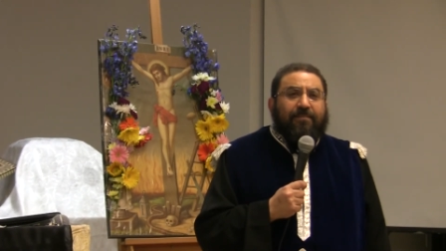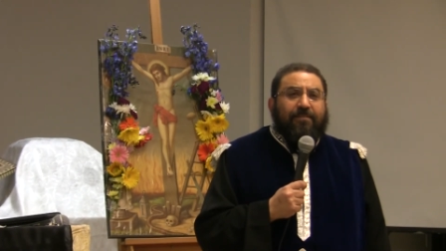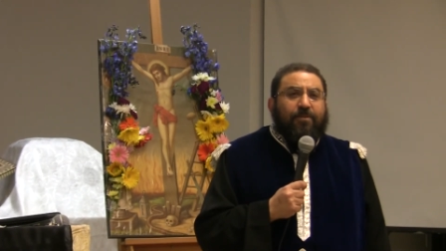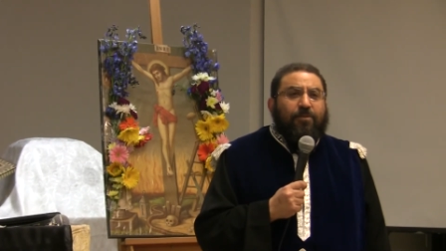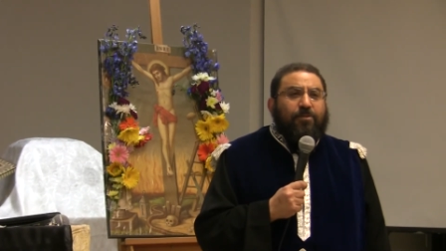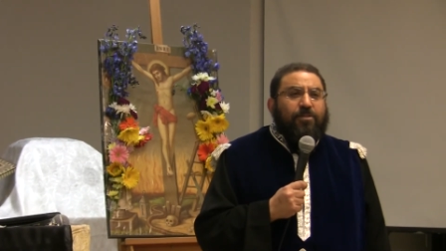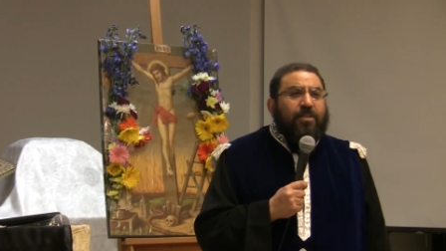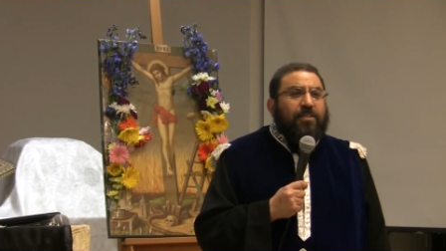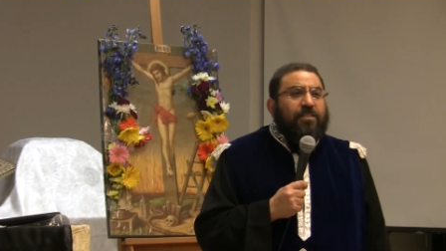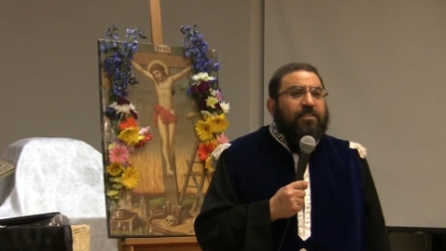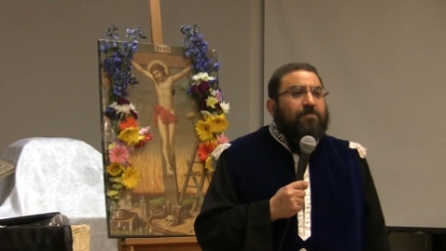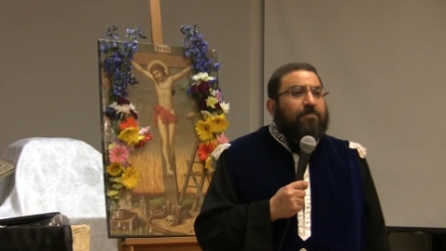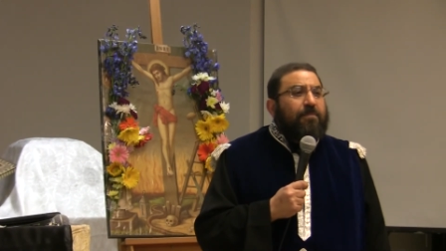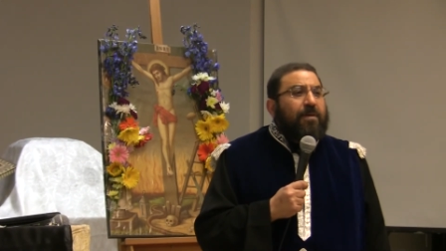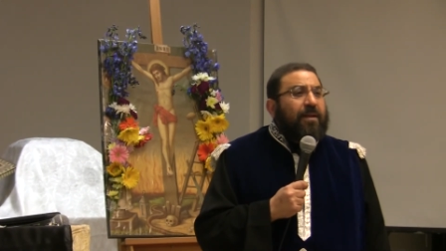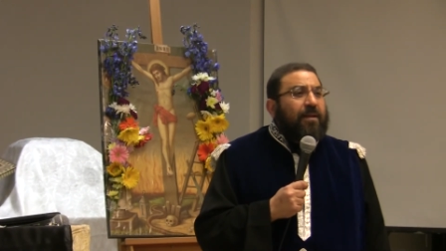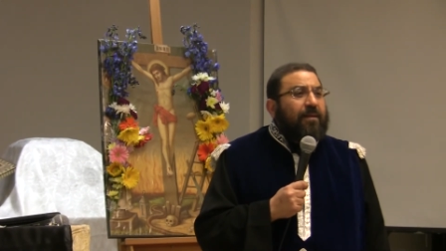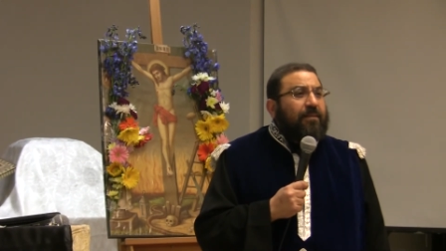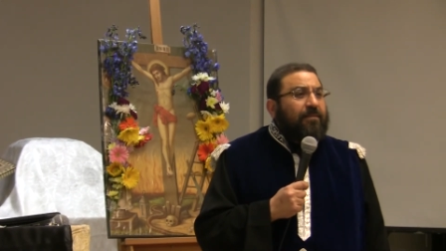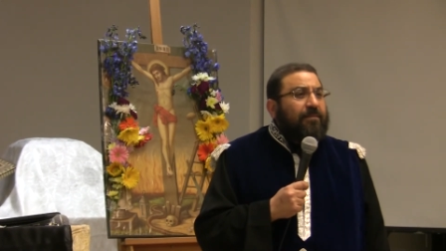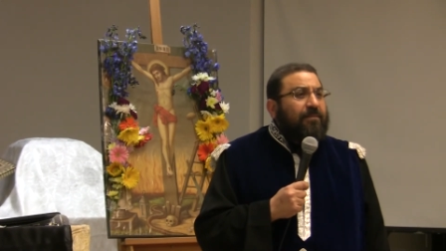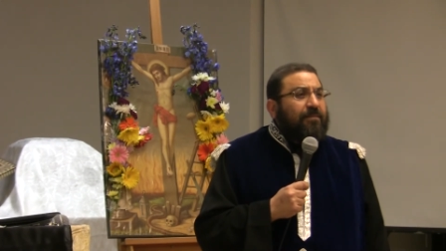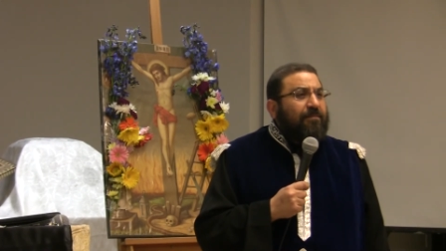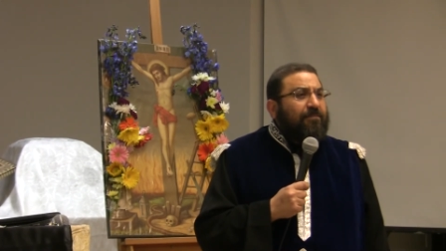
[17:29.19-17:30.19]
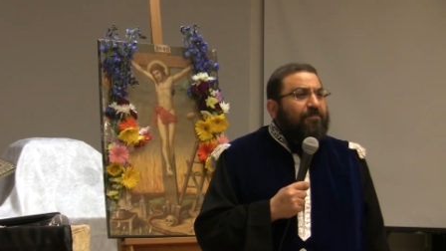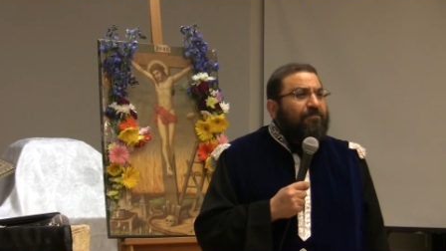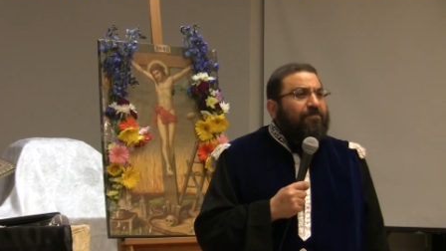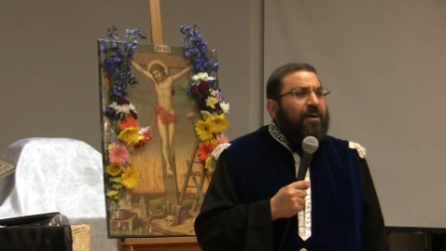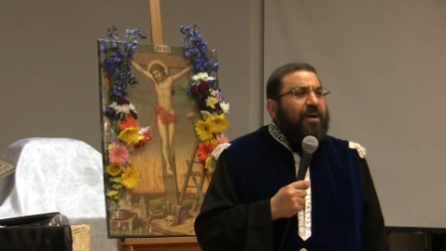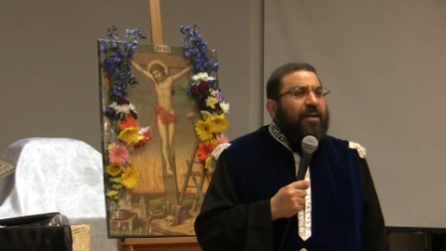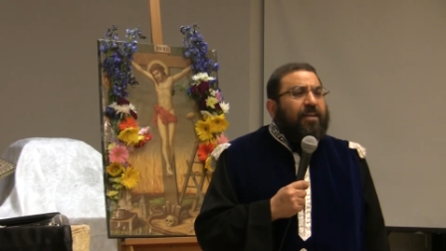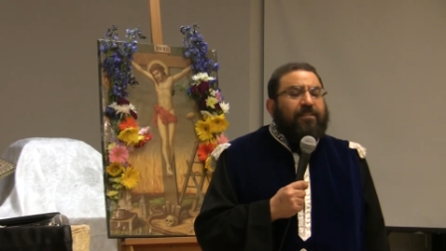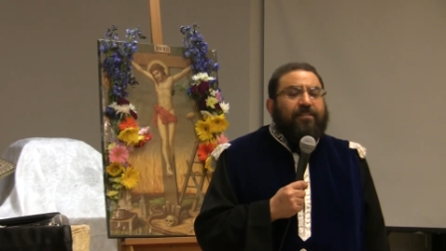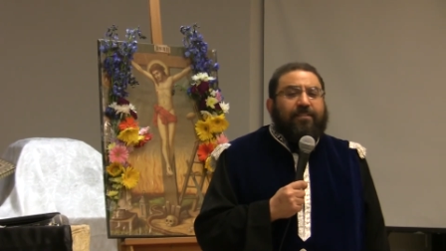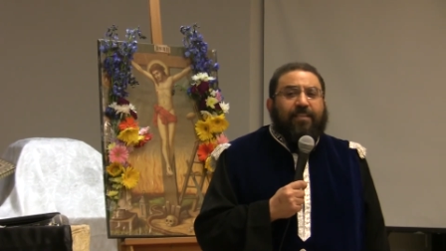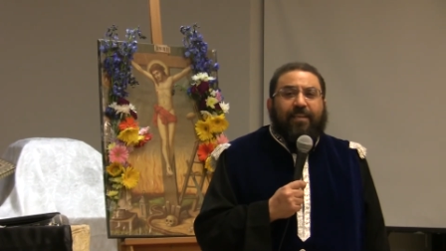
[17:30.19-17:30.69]
They just married
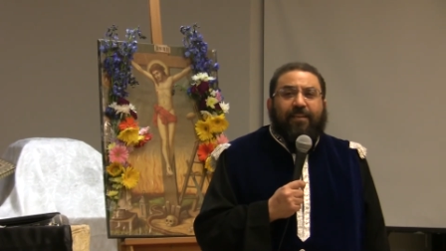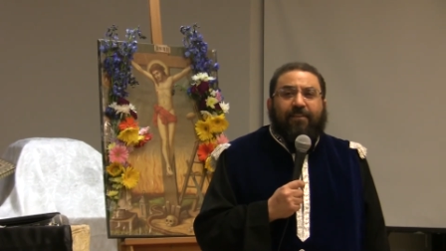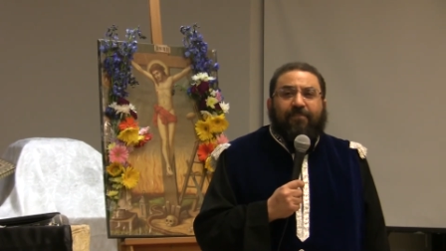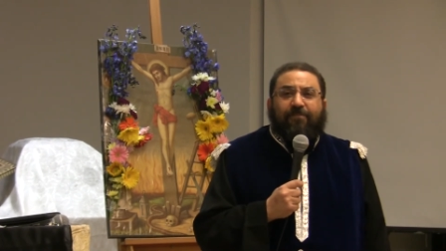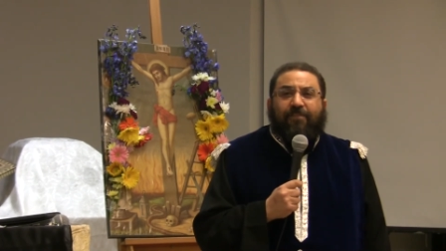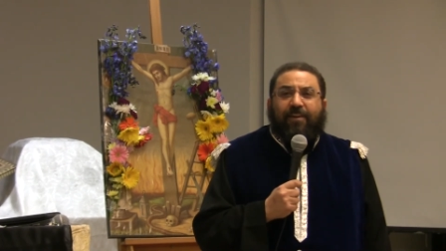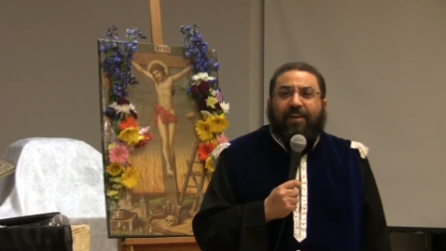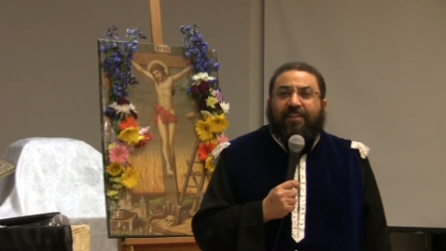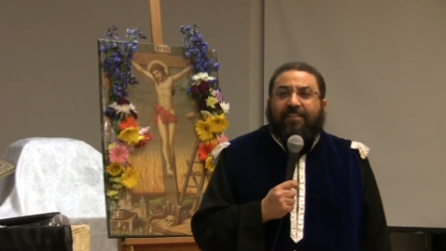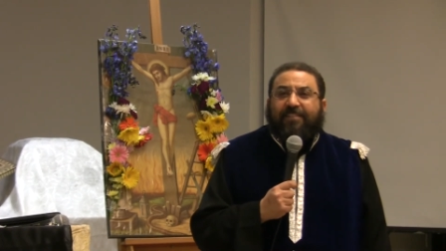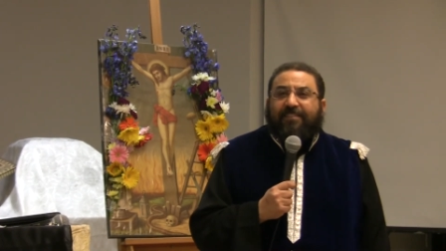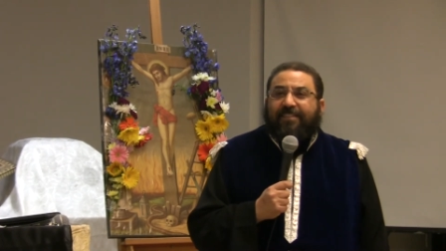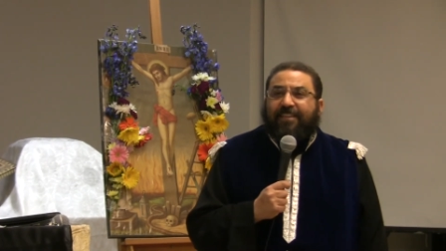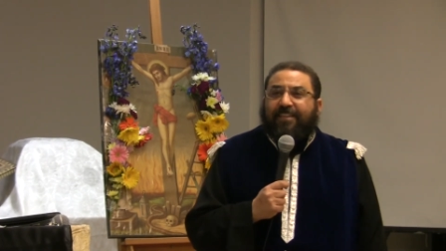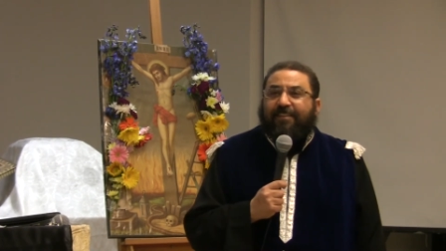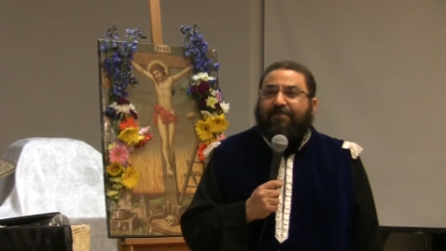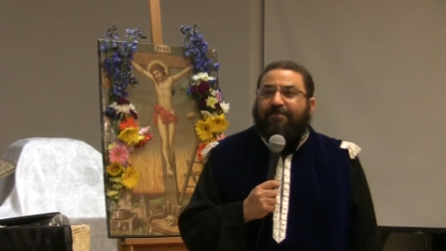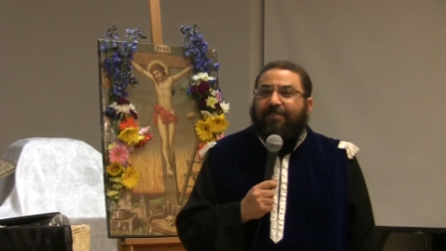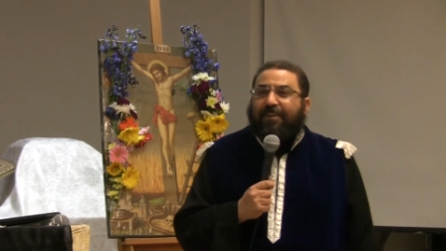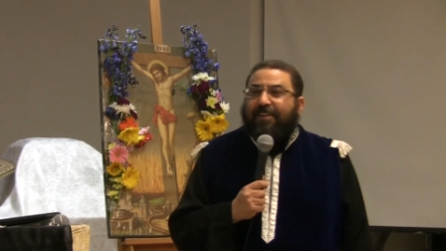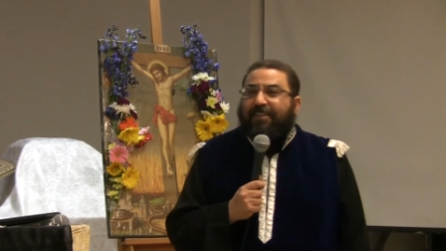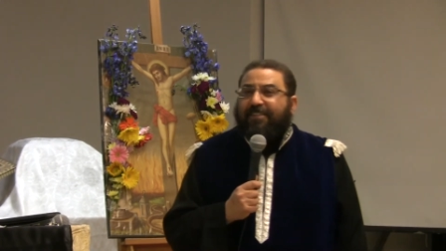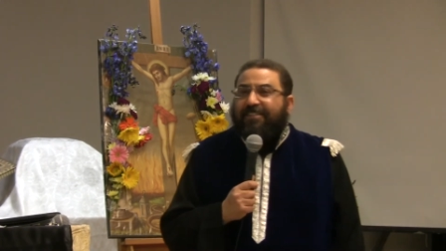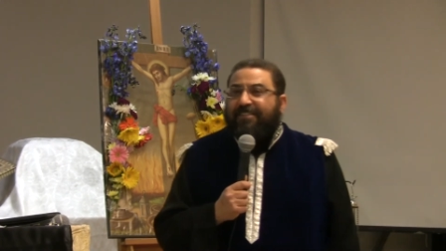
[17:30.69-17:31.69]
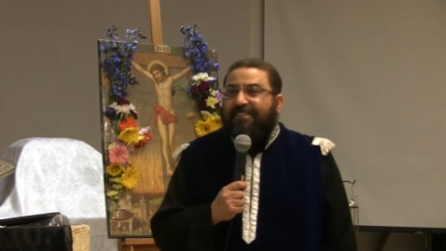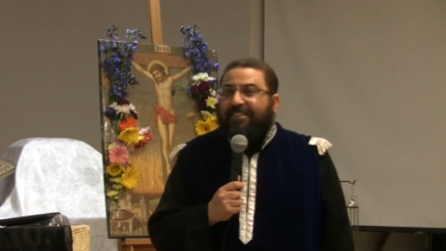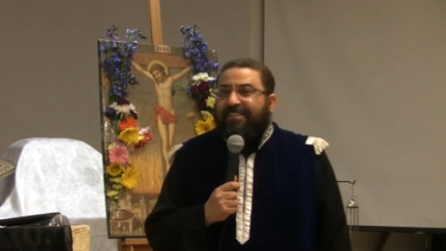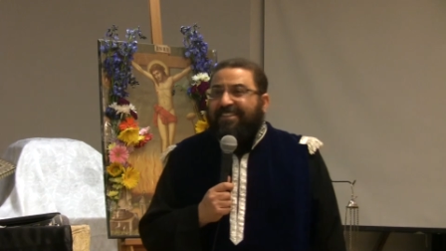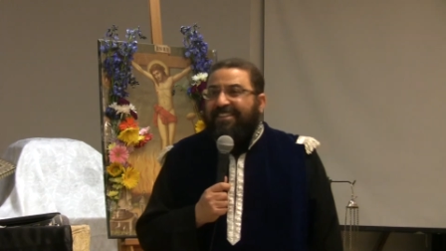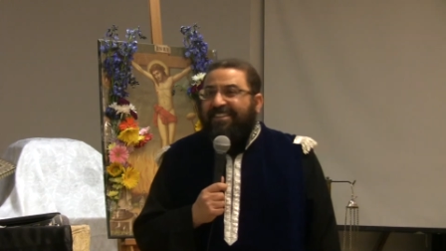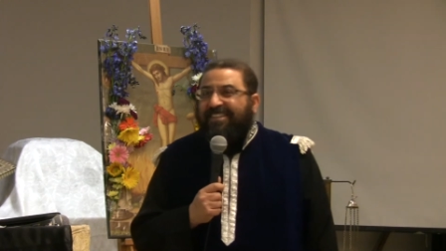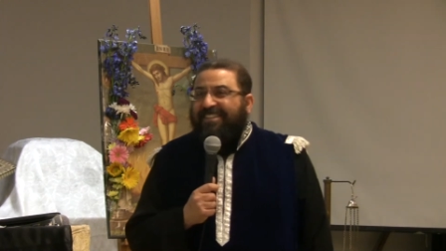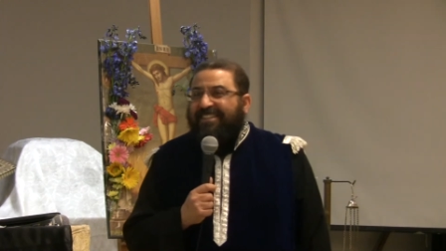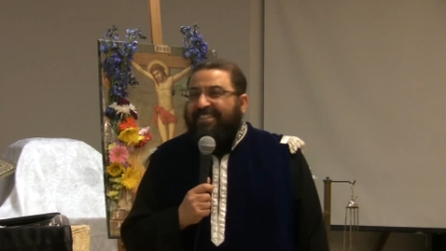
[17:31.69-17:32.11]
fighting, fighting, fighting.